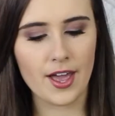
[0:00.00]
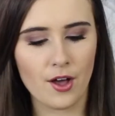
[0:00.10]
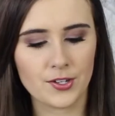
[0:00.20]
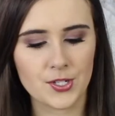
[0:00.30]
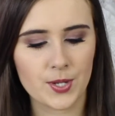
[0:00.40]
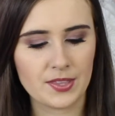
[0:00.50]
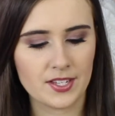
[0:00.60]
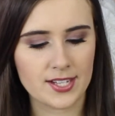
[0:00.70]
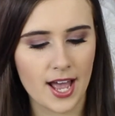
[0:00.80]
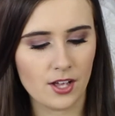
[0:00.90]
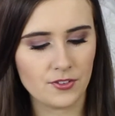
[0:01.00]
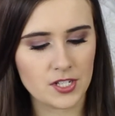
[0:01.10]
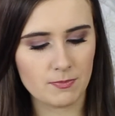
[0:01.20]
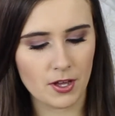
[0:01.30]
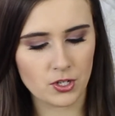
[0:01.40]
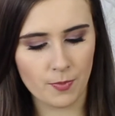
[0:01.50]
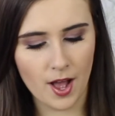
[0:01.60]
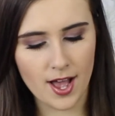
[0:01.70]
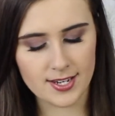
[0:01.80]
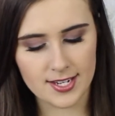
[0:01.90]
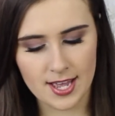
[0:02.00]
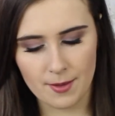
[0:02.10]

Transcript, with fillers: I also got this e.l.f. Smudge Pot.